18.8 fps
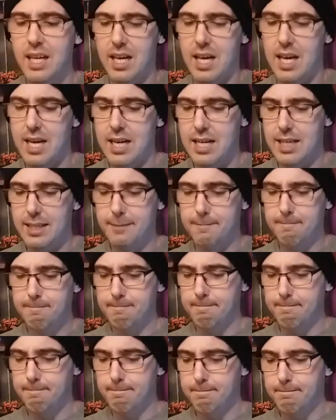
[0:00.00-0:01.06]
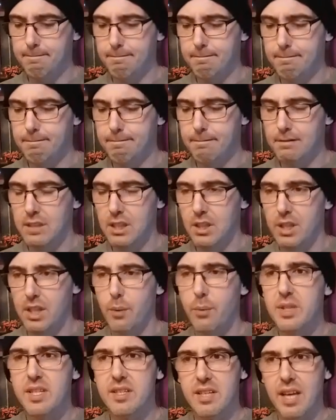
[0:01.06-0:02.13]
Um, there
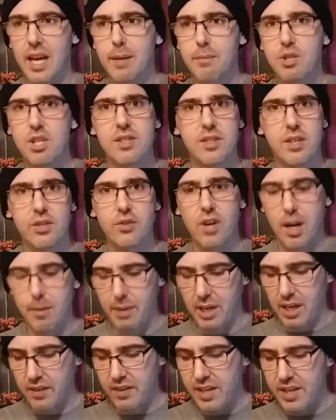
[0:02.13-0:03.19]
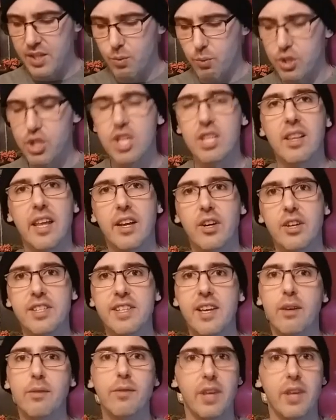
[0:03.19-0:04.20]
was the time she's describing in this where she let herself